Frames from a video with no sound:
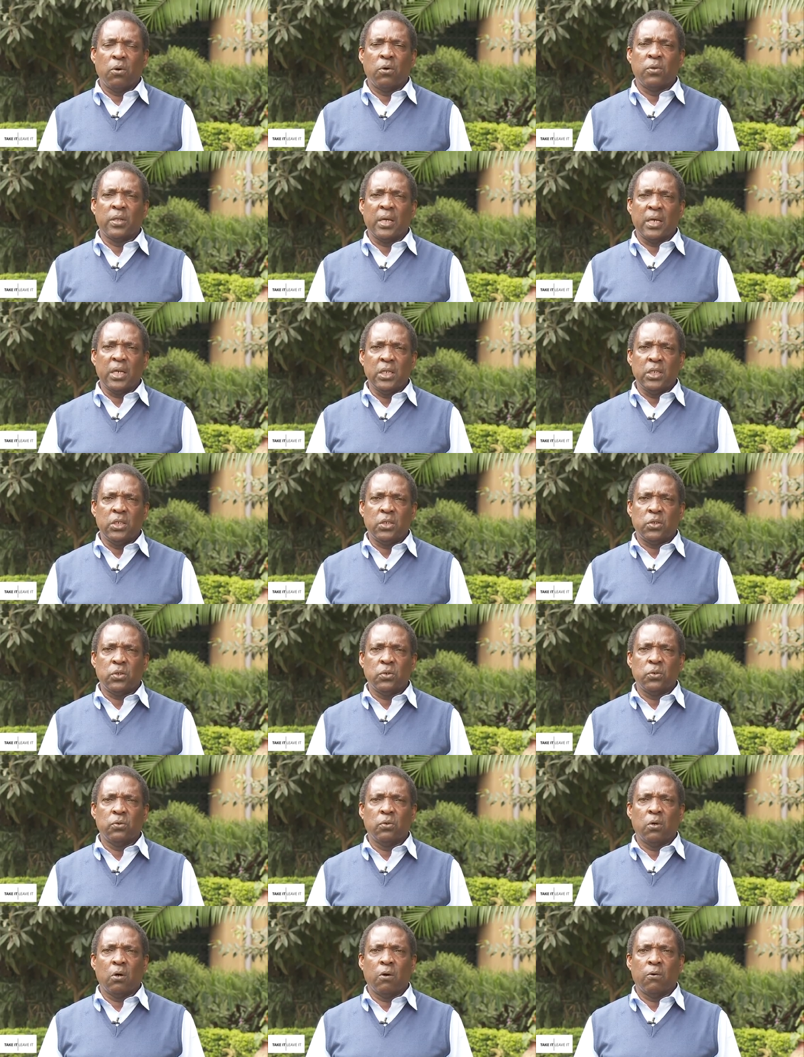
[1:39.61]
on the
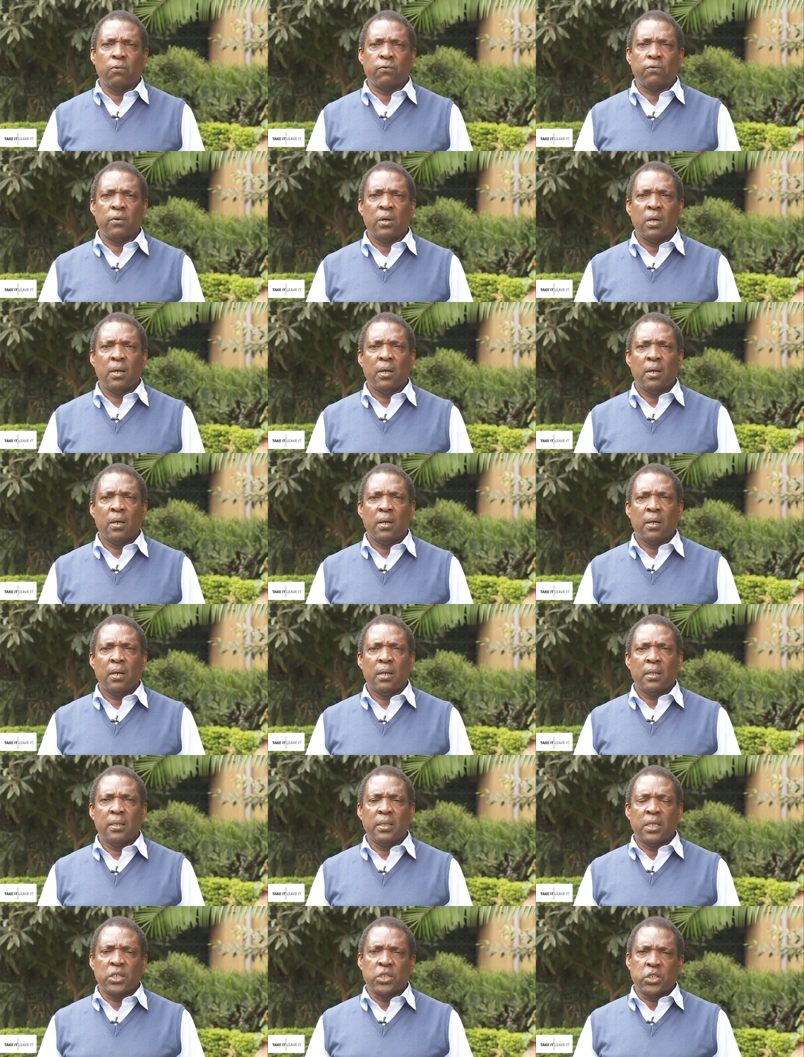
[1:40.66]
issue of
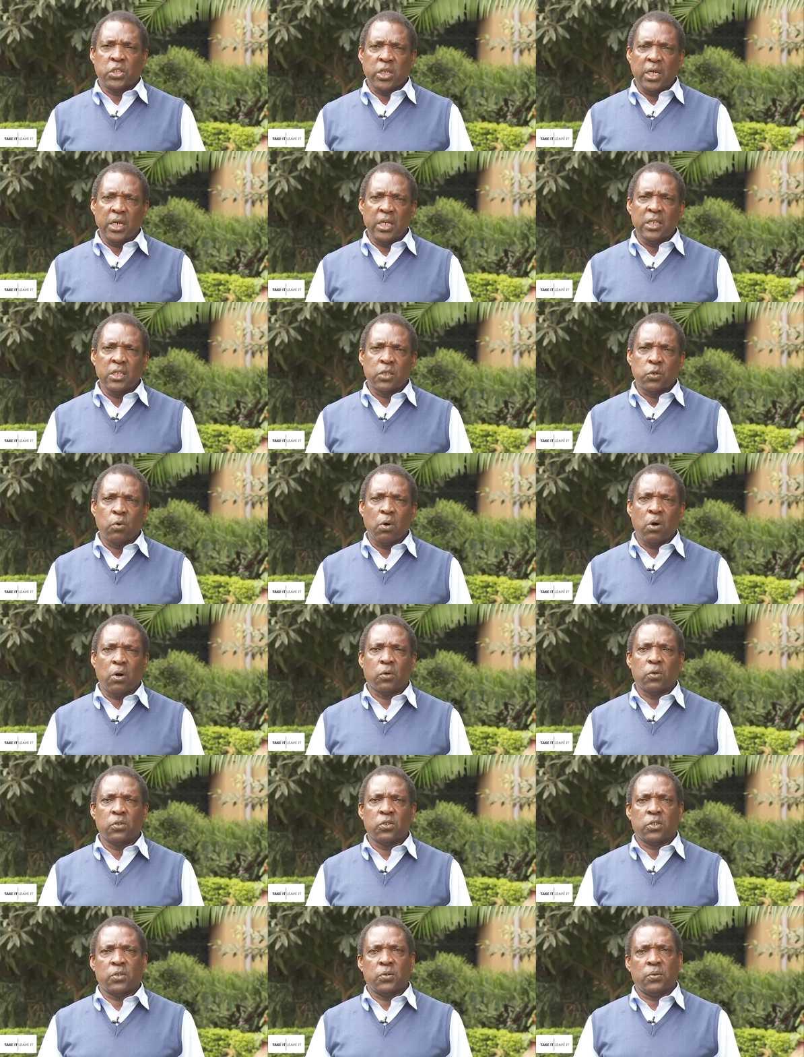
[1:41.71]
the change to our
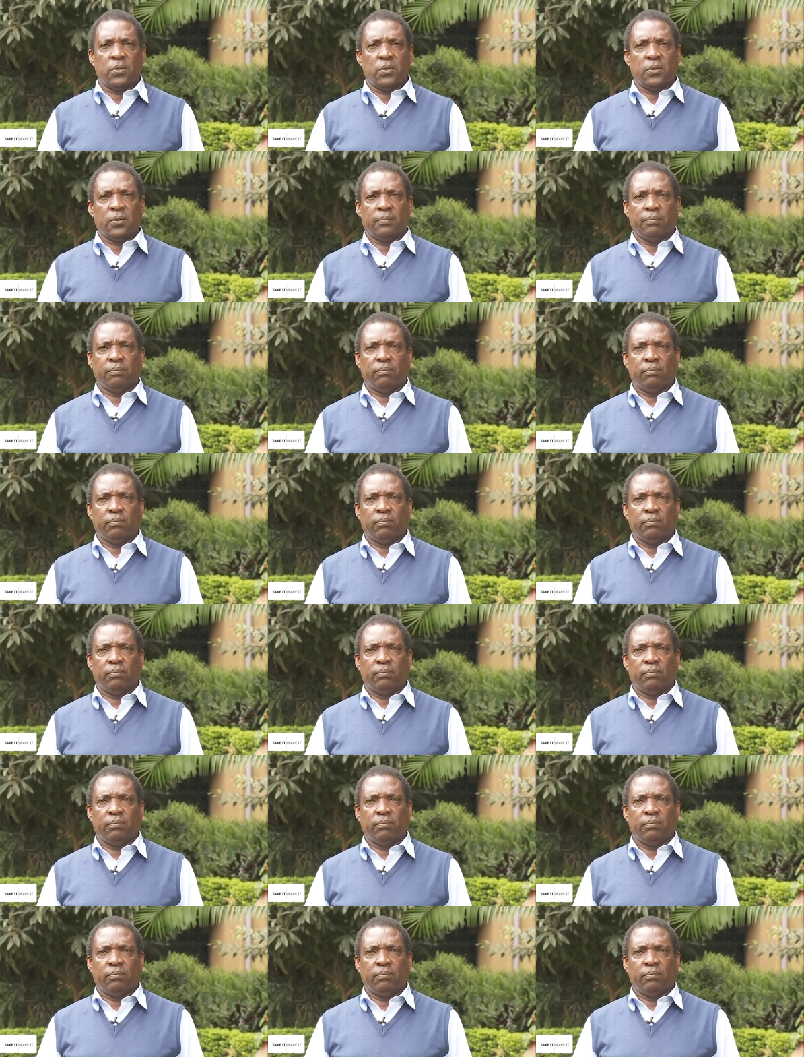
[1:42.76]
constitution.